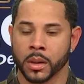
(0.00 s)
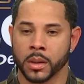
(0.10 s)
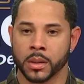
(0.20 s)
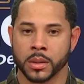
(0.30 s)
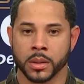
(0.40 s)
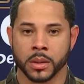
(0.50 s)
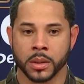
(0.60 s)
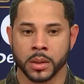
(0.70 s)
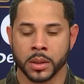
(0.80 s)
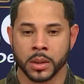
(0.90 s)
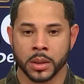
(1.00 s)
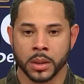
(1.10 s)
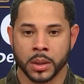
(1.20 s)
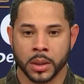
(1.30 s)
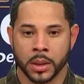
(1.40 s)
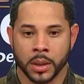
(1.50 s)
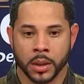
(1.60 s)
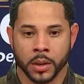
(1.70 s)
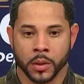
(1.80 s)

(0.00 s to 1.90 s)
(silence)